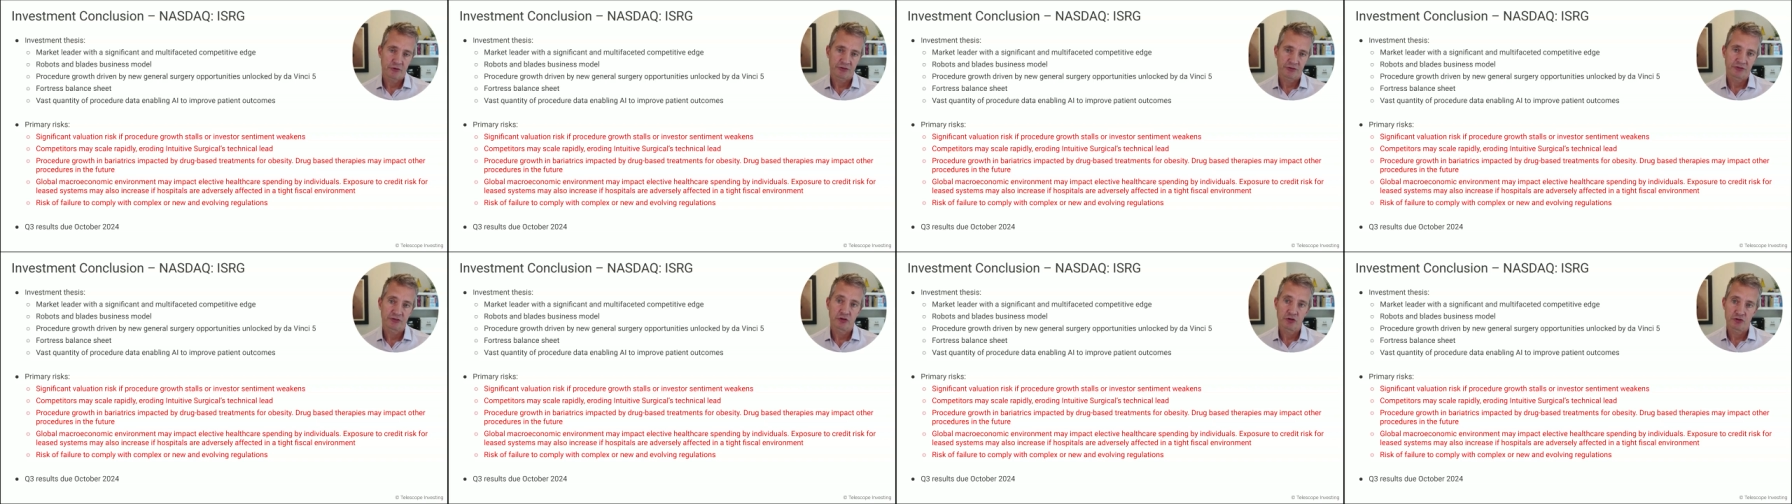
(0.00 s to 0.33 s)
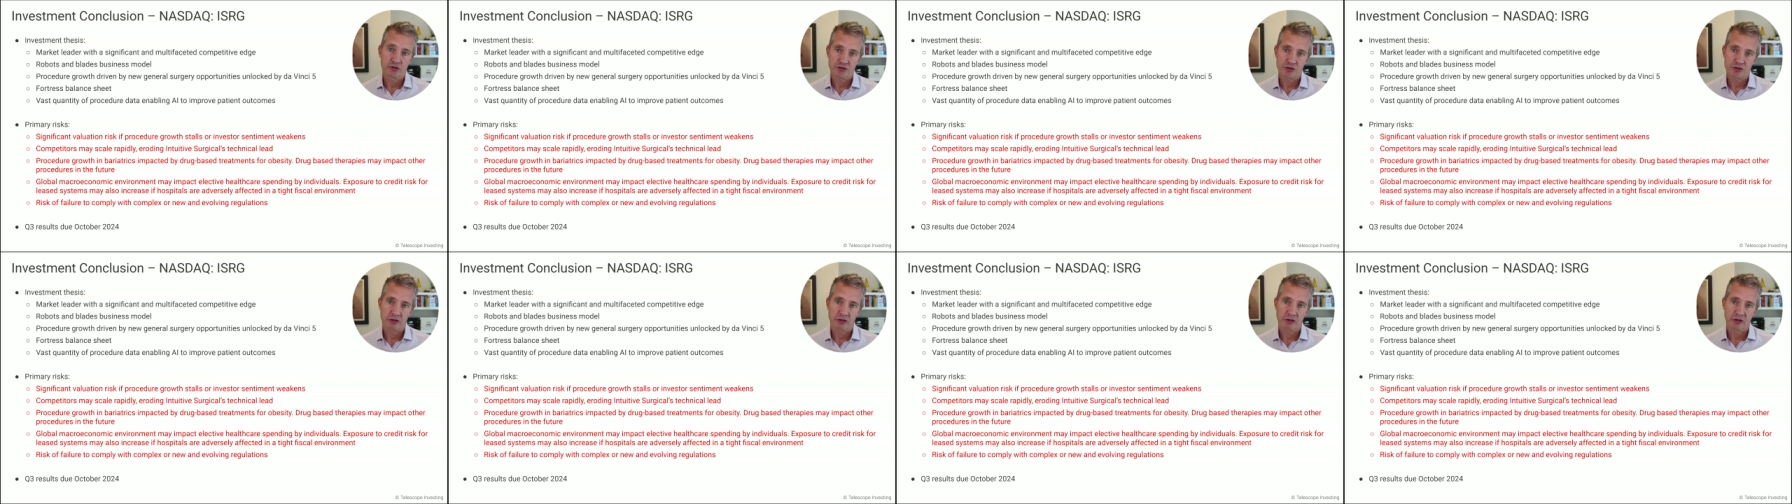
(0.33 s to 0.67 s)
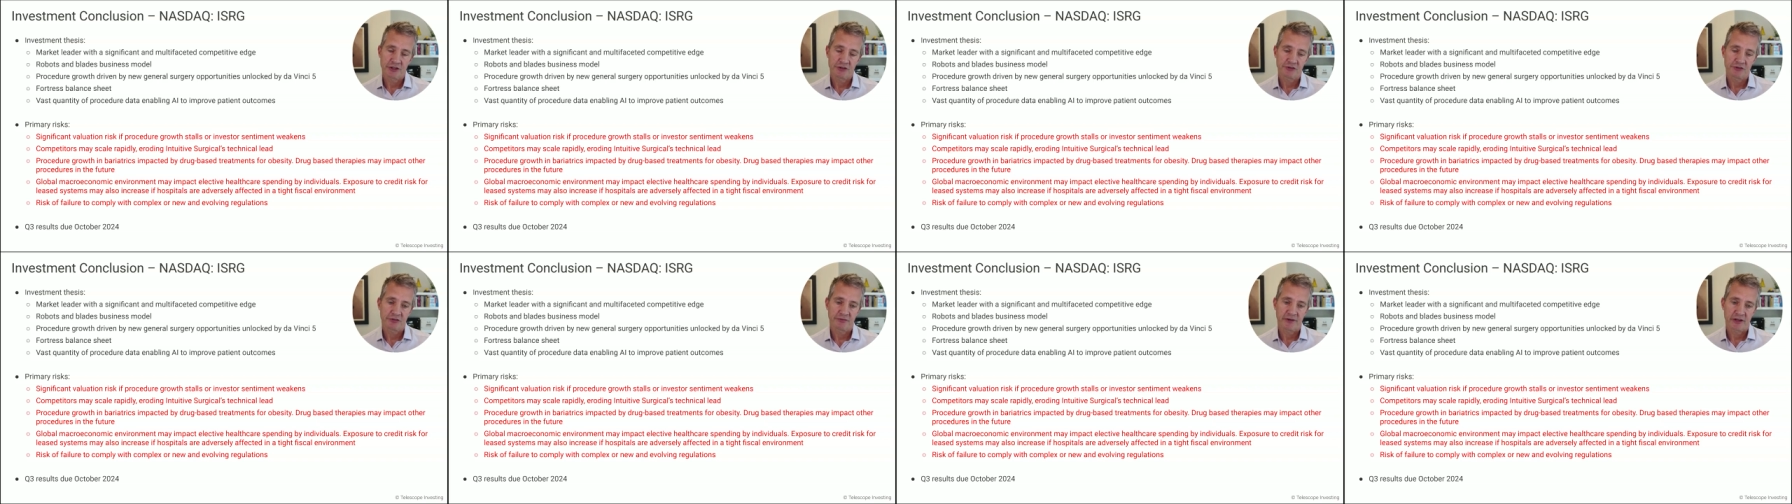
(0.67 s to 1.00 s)
surgical
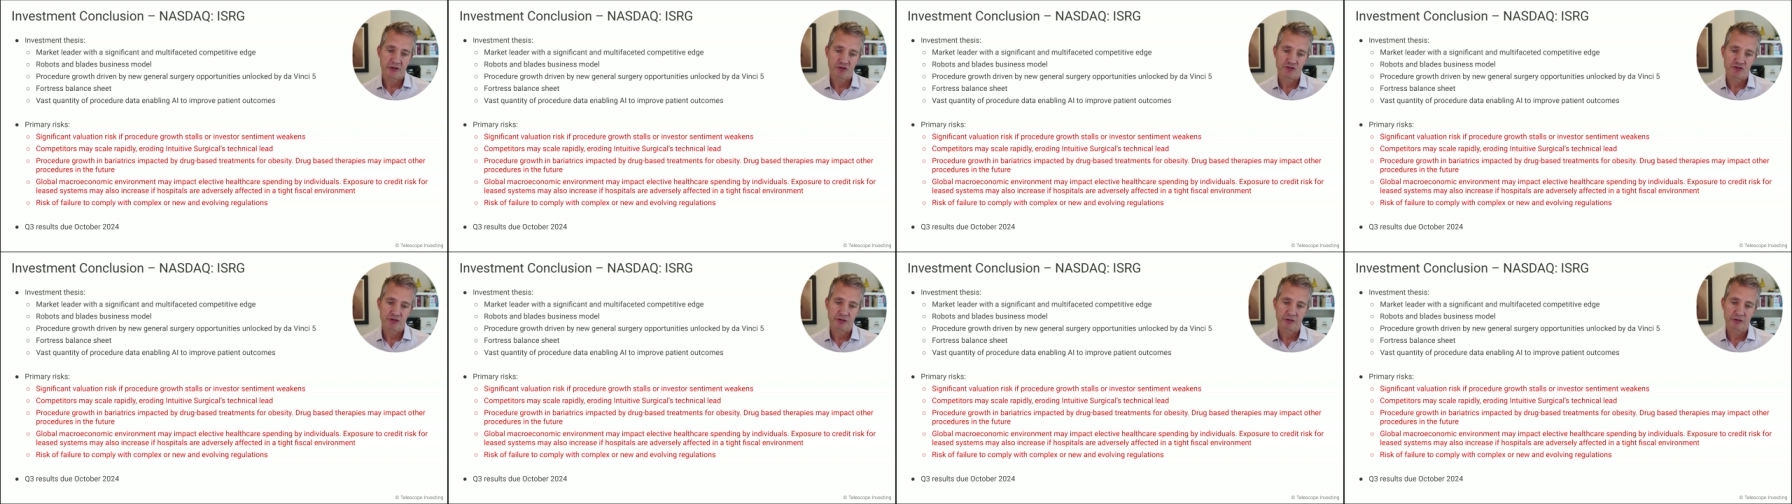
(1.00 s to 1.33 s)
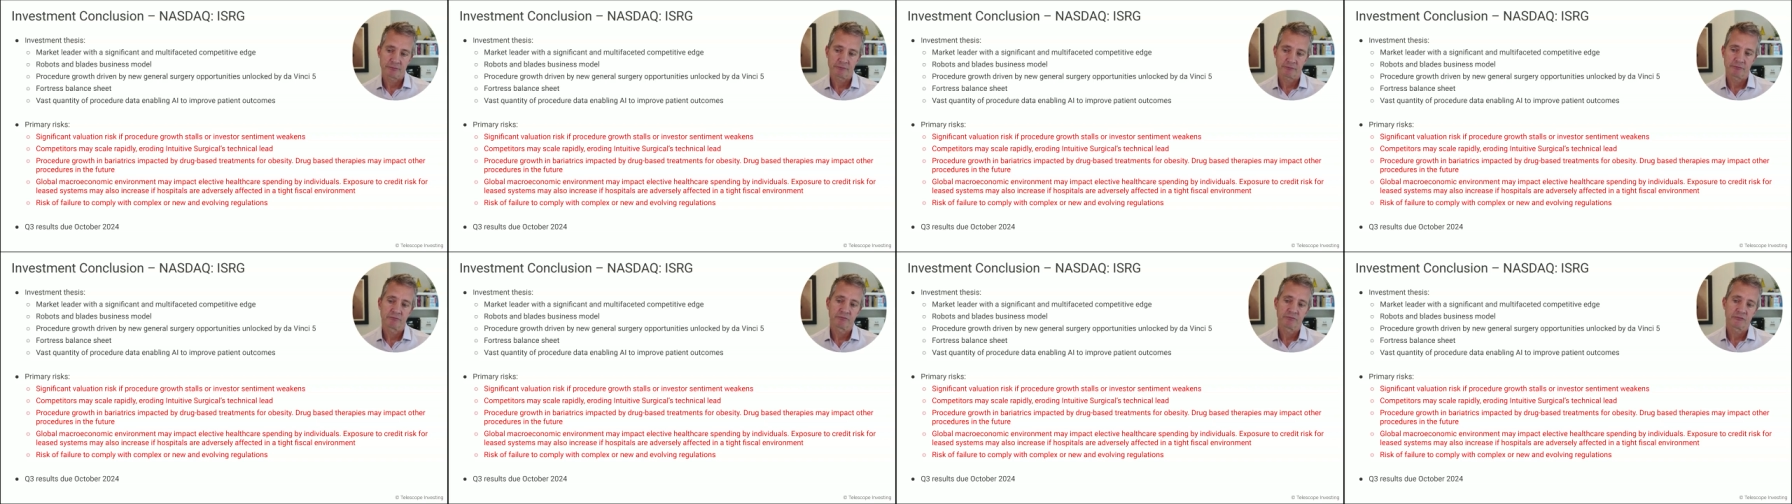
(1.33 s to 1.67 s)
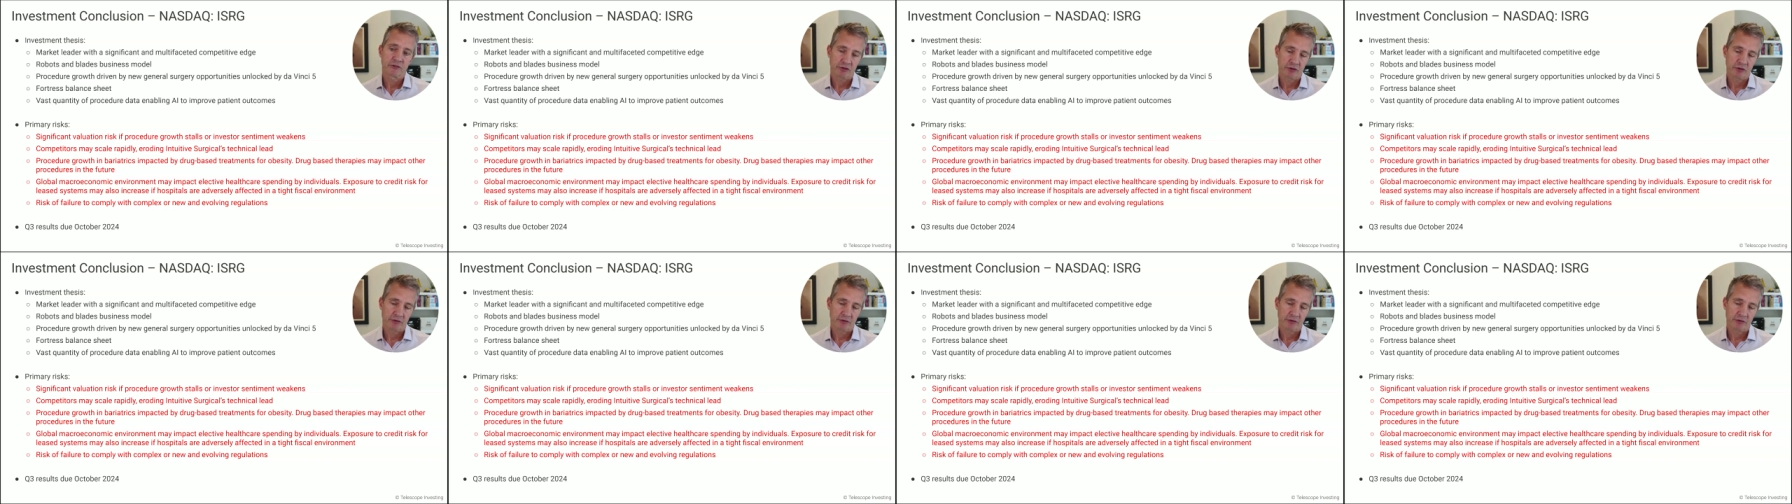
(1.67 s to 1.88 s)
intervention. So